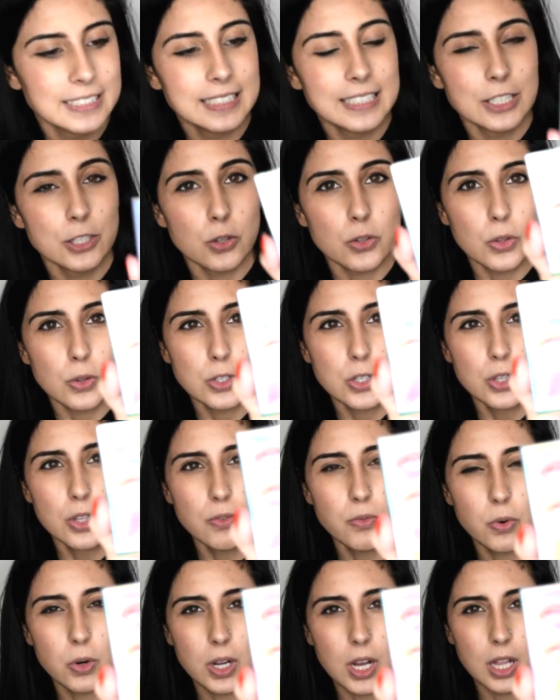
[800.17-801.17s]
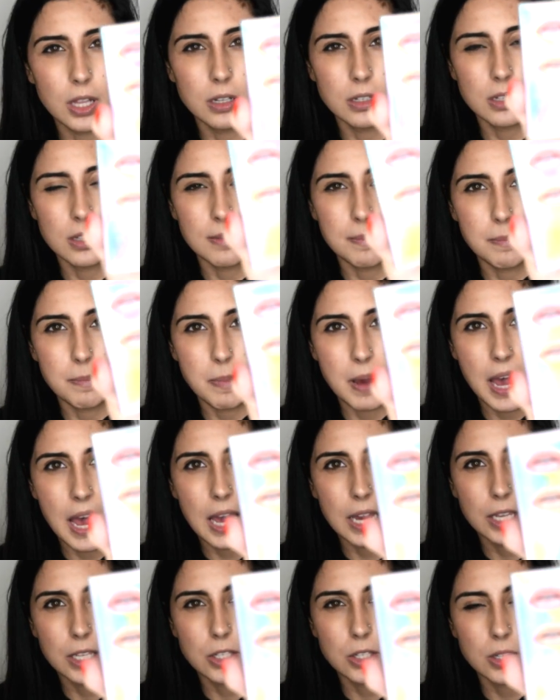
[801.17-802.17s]
So those are the 4 colors on the
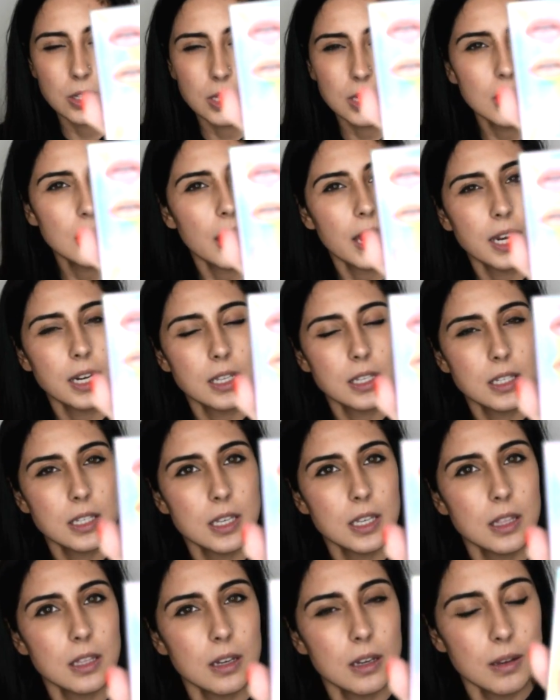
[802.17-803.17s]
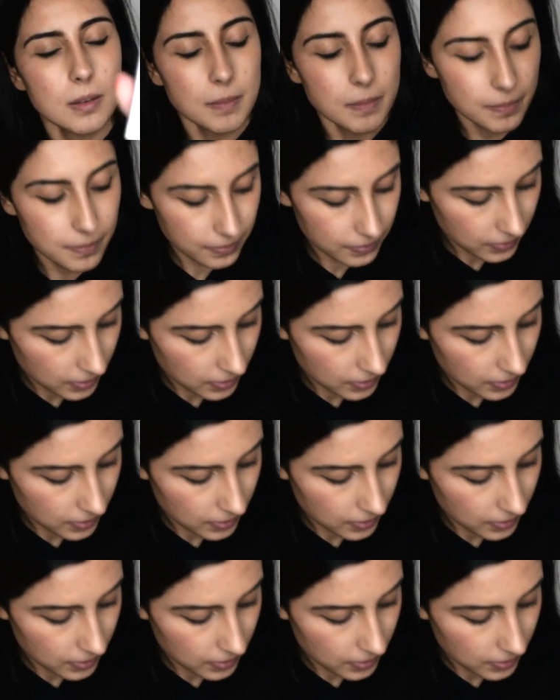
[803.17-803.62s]
back, as you can kind of see them.